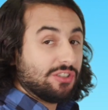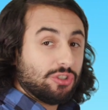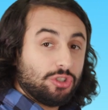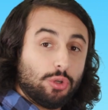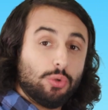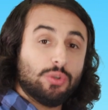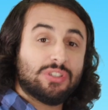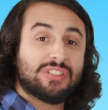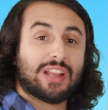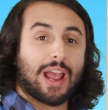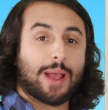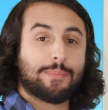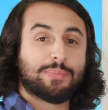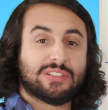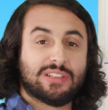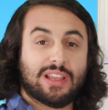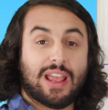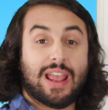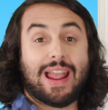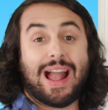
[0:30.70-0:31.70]
in two
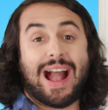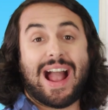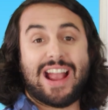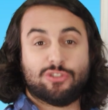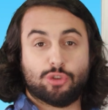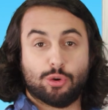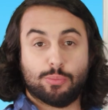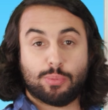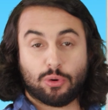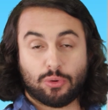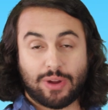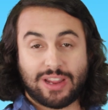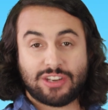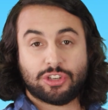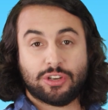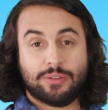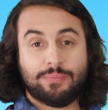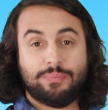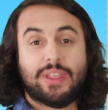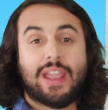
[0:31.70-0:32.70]
steps, a
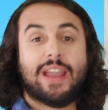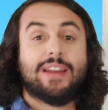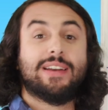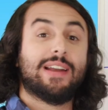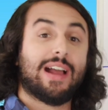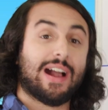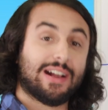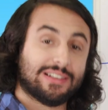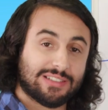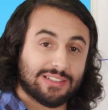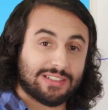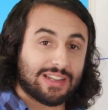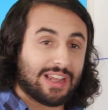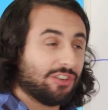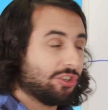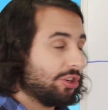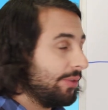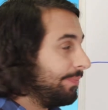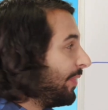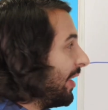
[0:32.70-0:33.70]
hydroboration and an
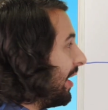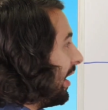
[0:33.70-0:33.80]
oxidation.